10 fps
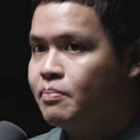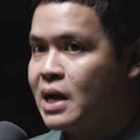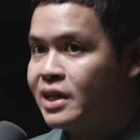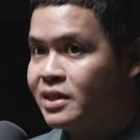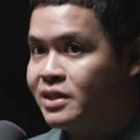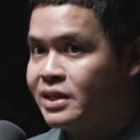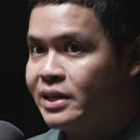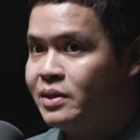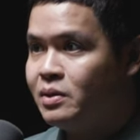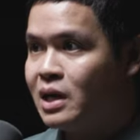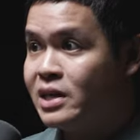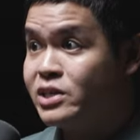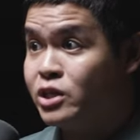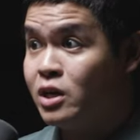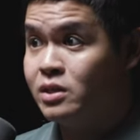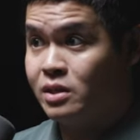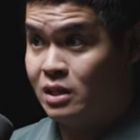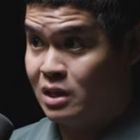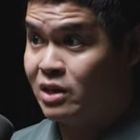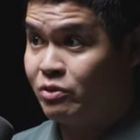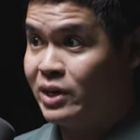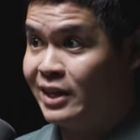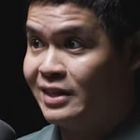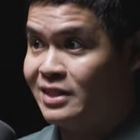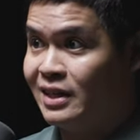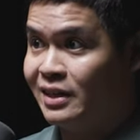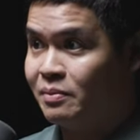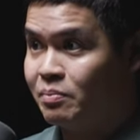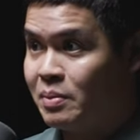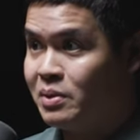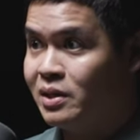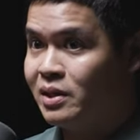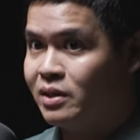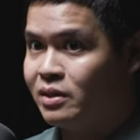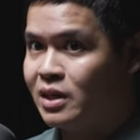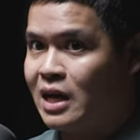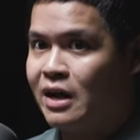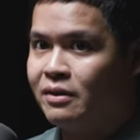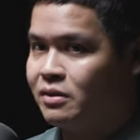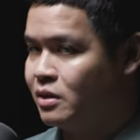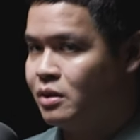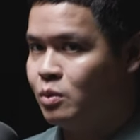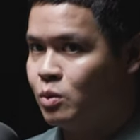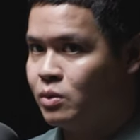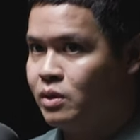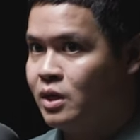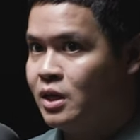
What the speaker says: back in the day, I shot a lot of weddings. Like maybe the